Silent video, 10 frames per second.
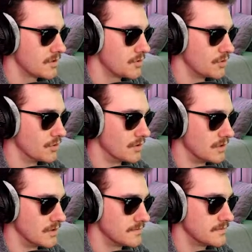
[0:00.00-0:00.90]

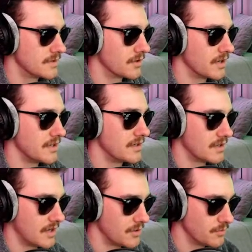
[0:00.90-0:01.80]
Cool. All right.
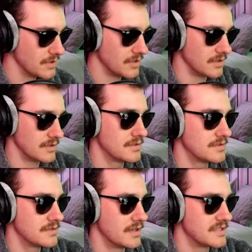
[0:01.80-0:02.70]
I will
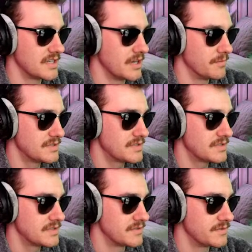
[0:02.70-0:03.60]

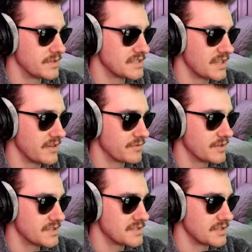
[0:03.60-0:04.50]
attempt to fix that for
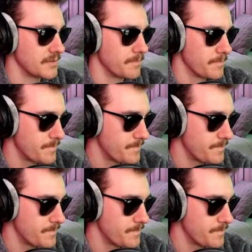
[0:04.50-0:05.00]
next time.